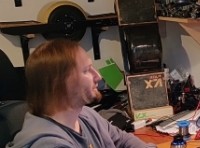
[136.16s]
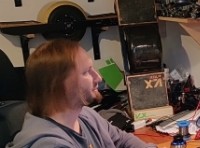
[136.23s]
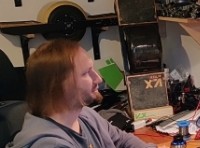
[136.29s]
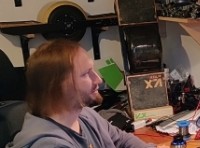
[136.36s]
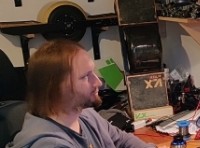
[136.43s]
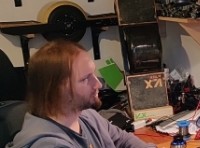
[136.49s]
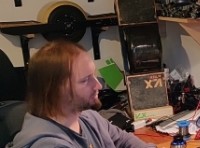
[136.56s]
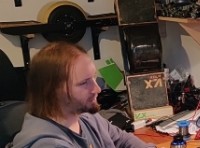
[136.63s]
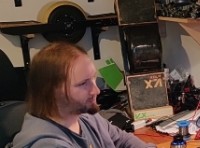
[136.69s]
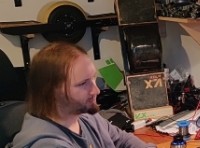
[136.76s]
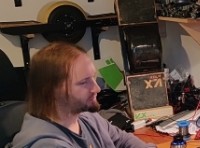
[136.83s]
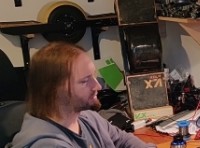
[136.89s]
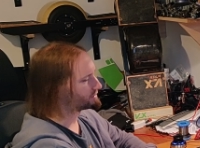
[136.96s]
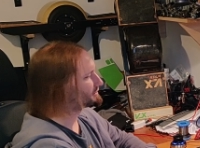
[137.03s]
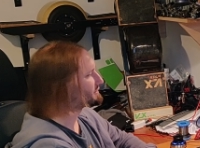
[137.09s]
Let's see what
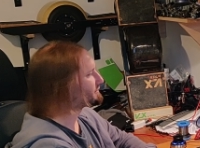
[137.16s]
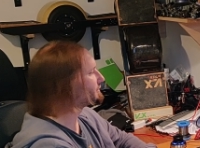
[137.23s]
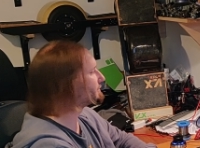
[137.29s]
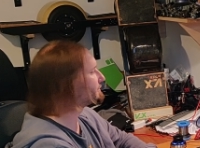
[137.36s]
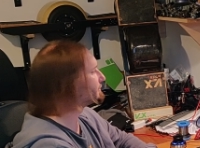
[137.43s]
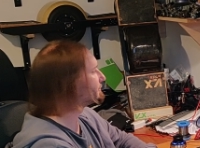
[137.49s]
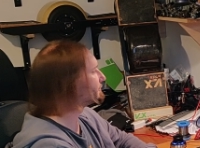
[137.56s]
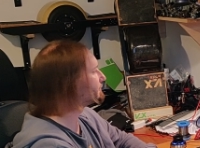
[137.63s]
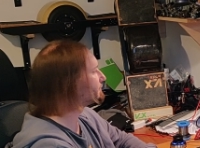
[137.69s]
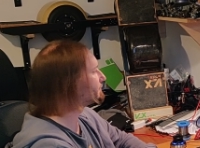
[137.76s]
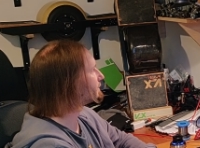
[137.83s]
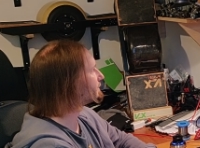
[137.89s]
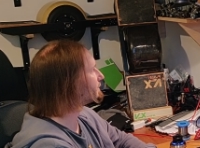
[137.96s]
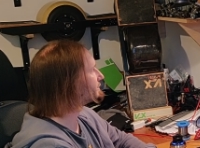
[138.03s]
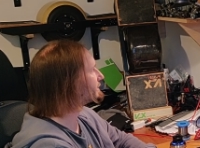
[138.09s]
happens.
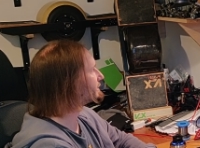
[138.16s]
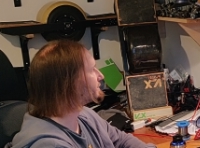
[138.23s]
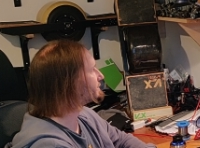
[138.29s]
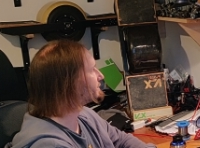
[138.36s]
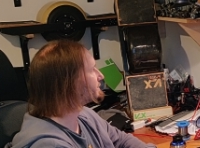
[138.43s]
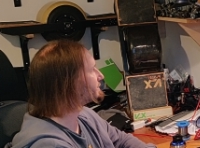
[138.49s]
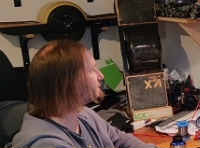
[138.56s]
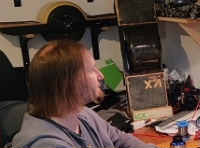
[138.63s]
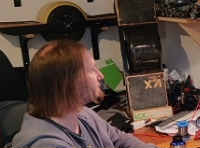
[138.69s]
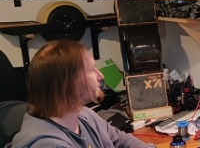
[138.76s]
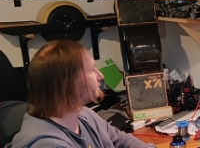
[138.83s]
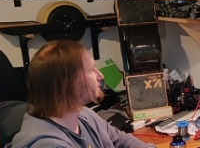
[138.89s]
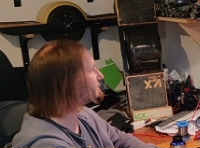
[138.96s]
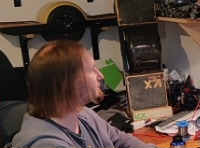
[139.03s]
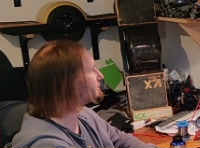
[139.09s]
Rising
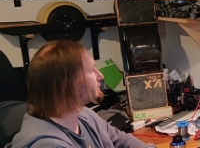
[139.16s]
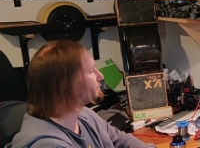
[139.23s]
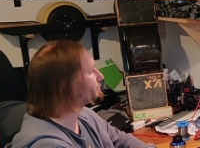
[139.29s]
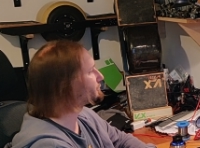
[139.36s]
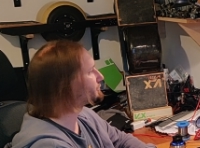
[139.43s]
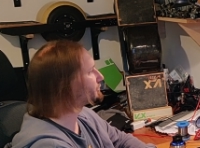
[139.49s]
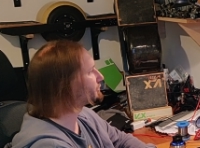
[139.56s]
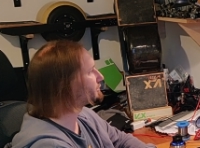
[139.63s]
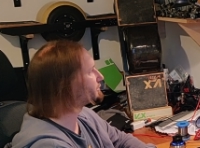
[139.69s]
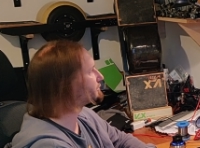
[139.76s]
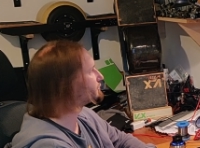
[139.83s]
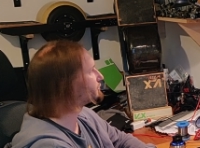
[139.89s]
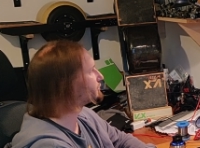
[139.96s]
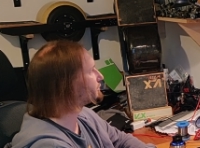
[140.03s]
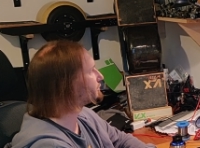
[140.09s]
the input
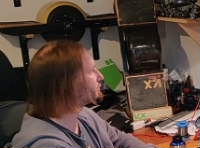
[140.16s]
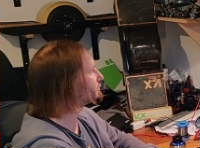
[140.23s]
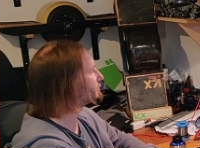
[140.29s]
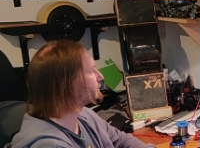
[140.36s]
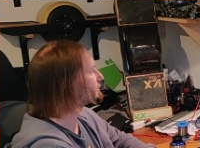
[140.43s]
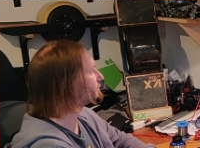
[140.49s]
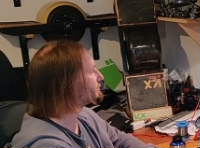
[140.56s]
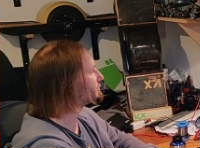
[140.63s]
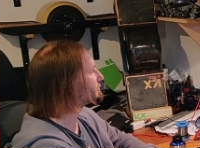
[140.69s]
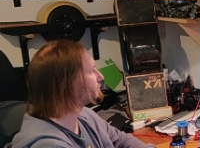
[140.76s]
voltage all the way to